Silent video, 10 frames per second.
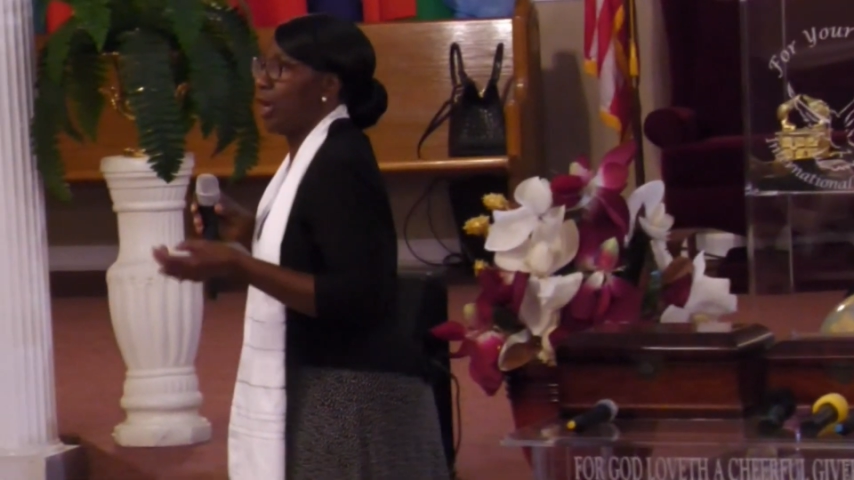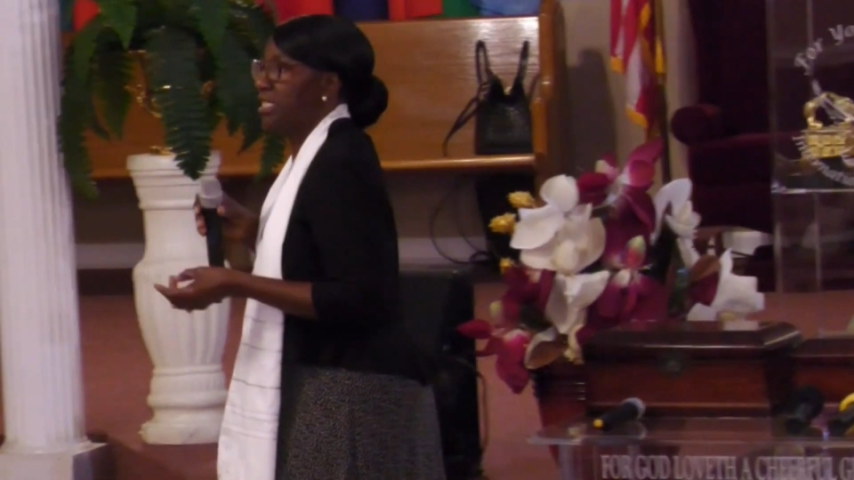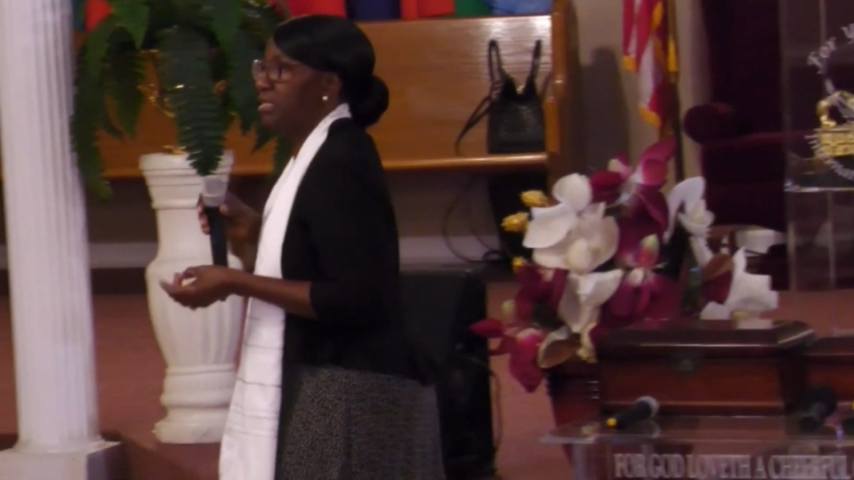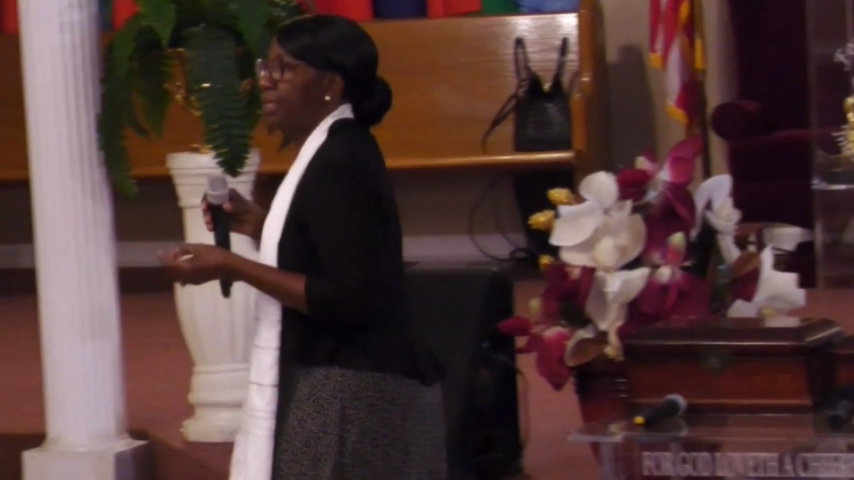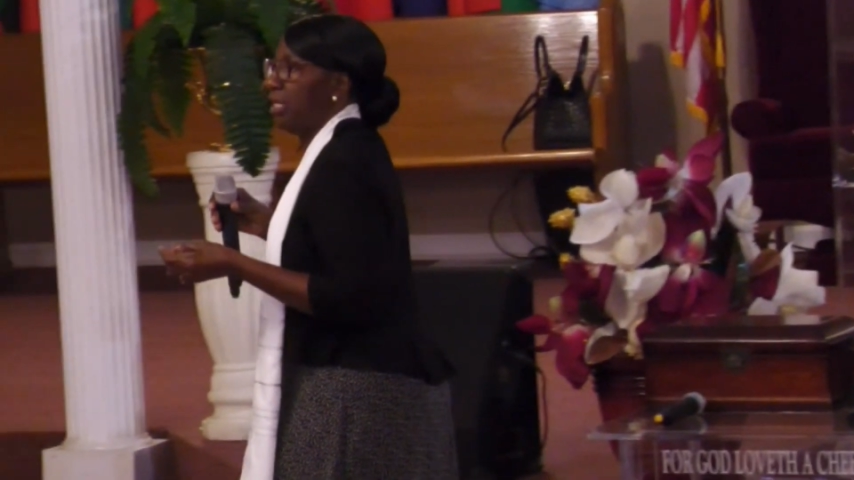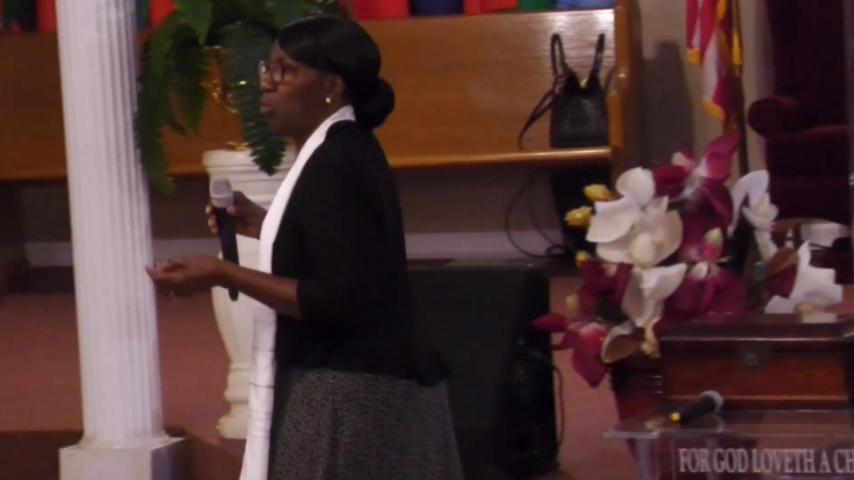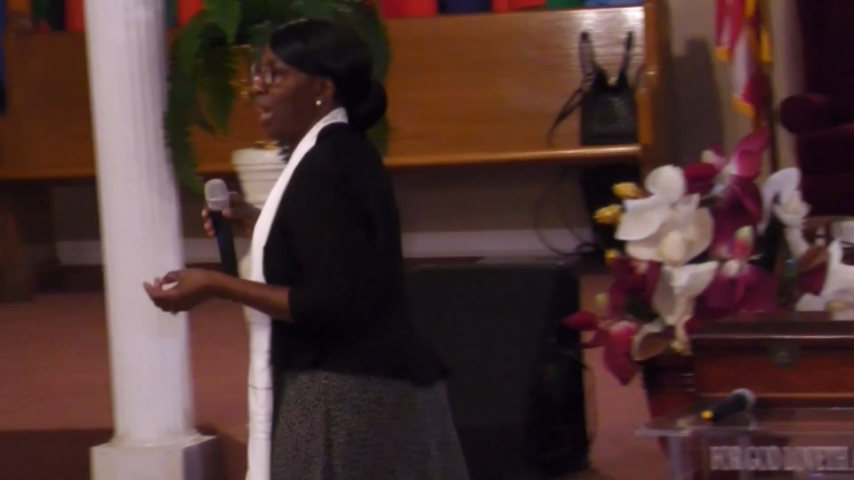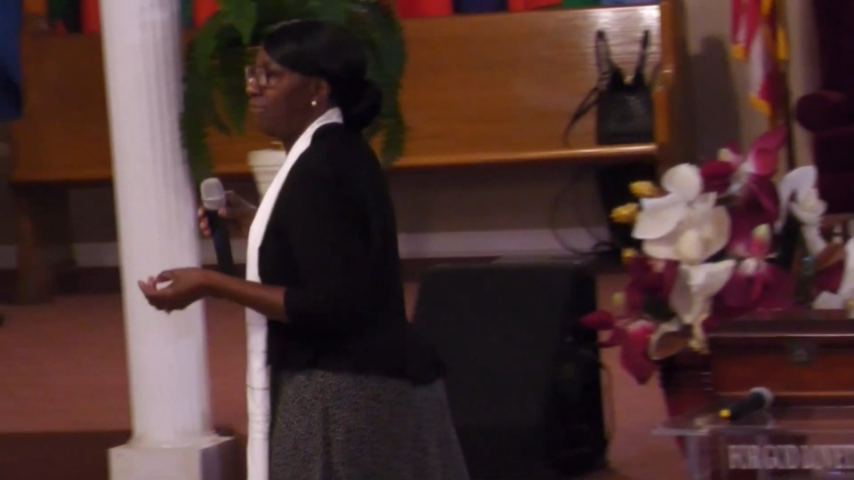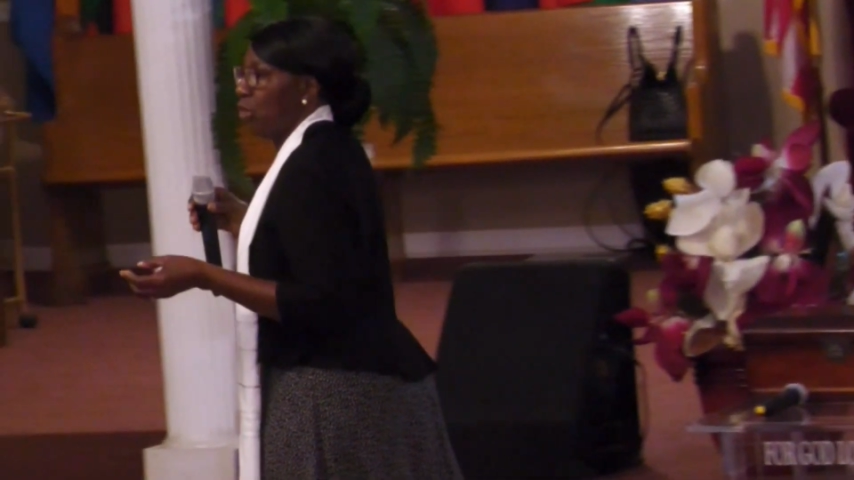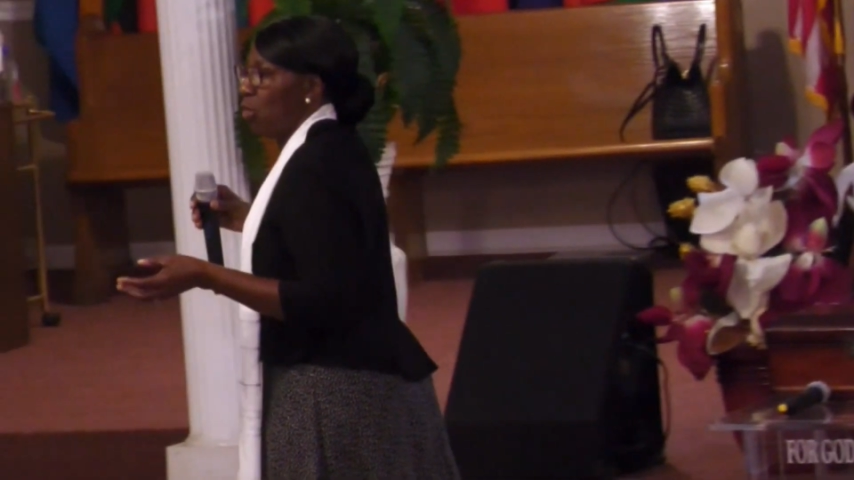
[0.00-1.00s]
husband and
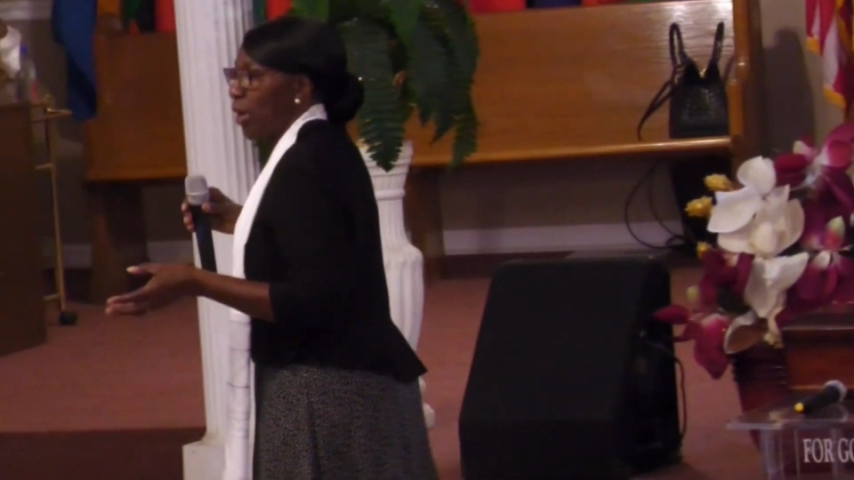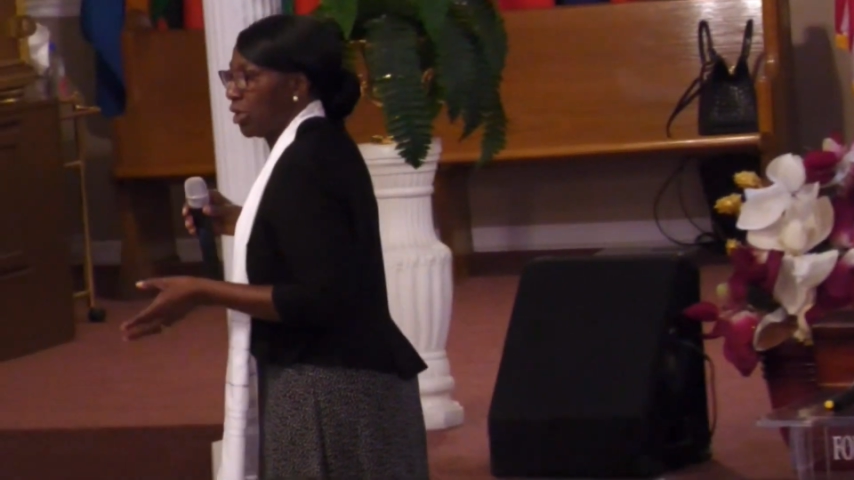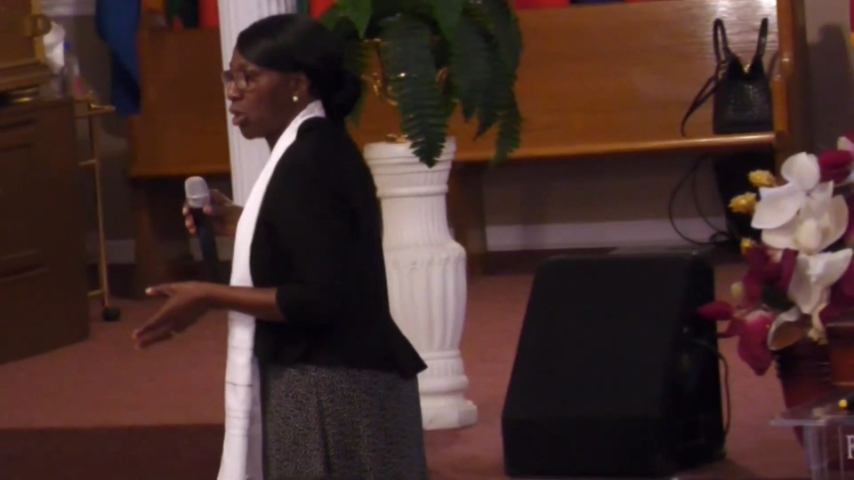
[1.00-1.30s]
wife on one